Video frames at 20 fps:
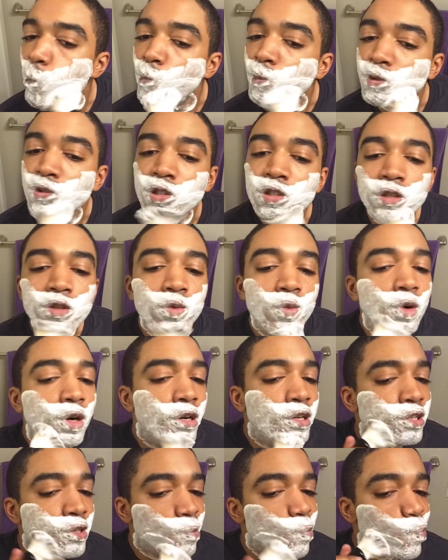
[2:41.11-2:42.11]

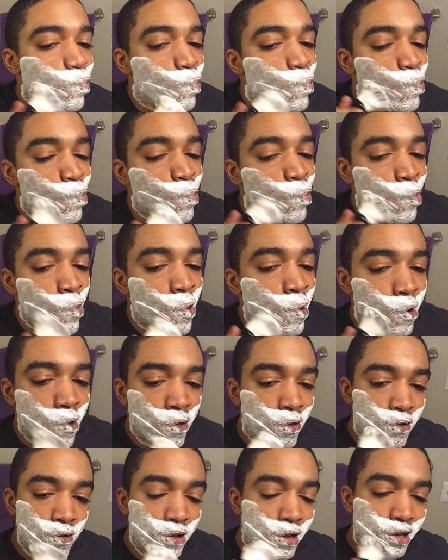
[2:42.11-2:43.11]
scent-wise,
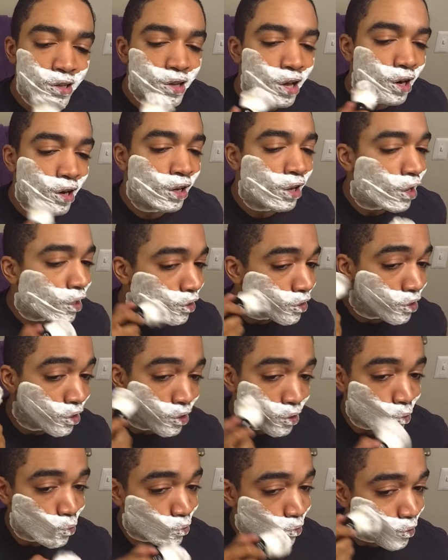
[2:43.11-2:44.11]
it's got a lot of
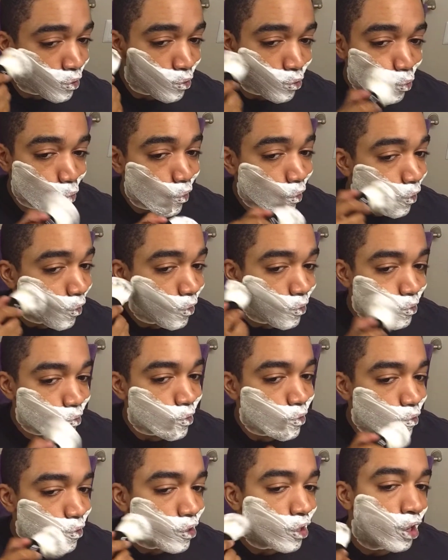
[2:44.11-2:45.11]
scent notes in it, quite
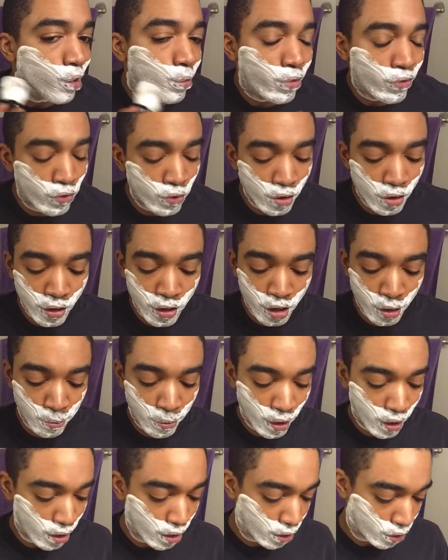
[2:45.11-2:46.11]
honestly. If you look at the
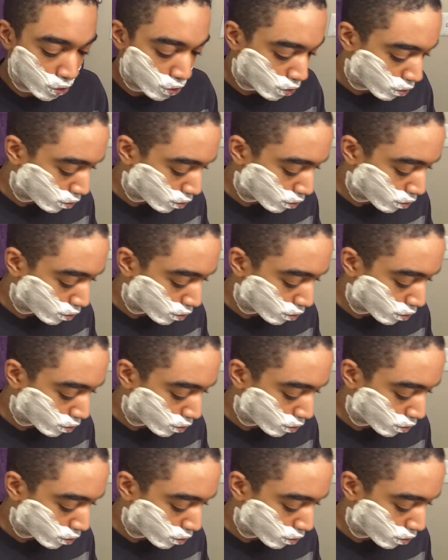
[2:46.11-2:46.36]
page,